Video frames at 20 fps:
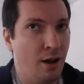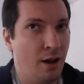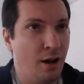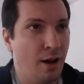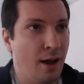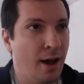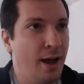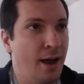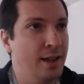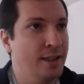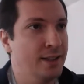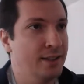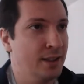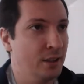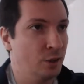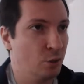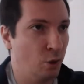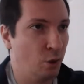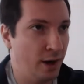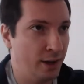has
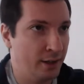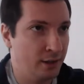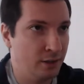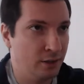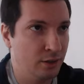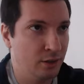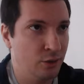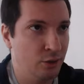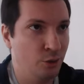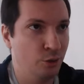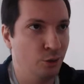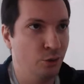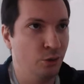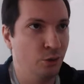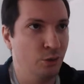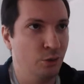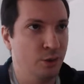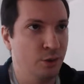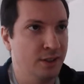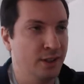the right
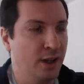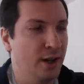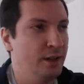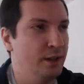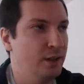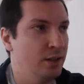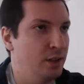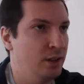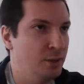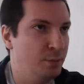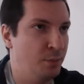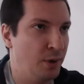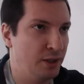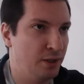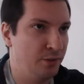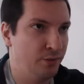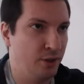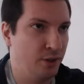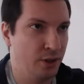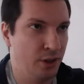to sign the
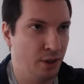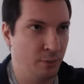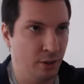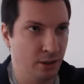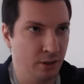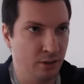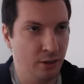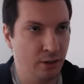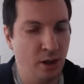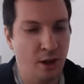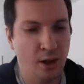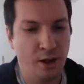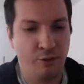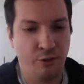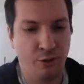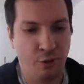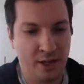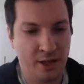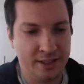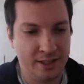respective agreement.
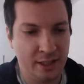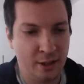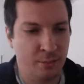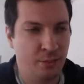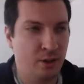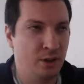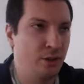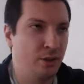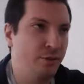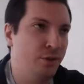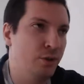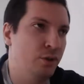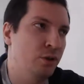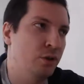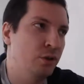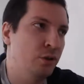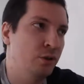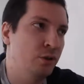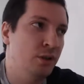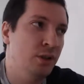For example, if you
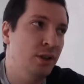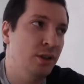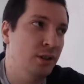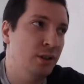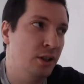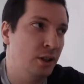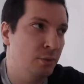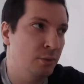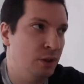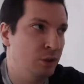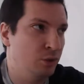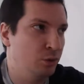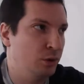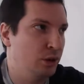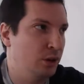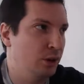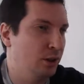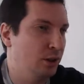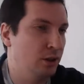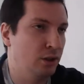conclude the agreement
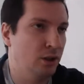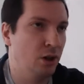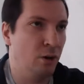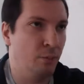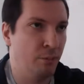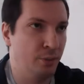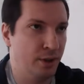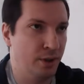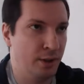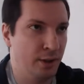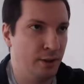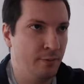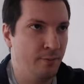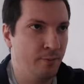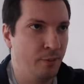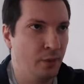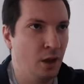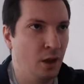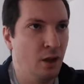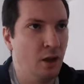with a company,
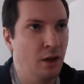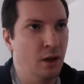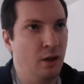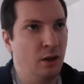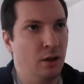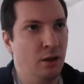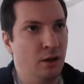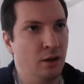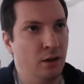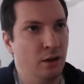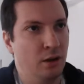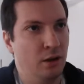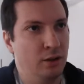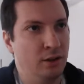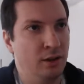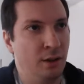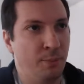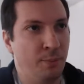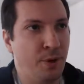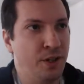
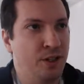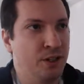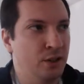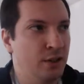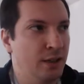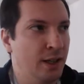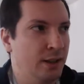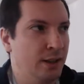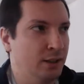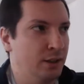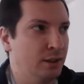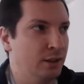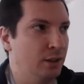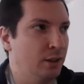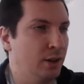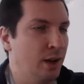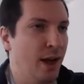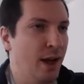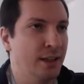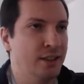the person that
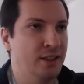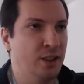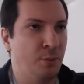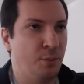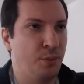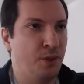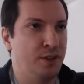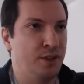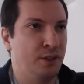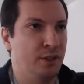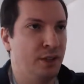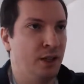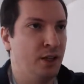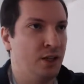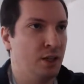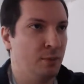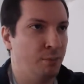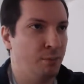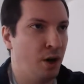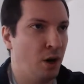has the
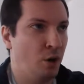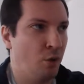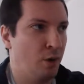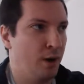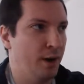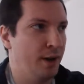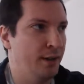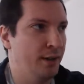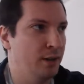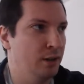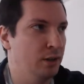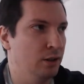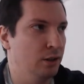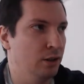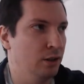representation power and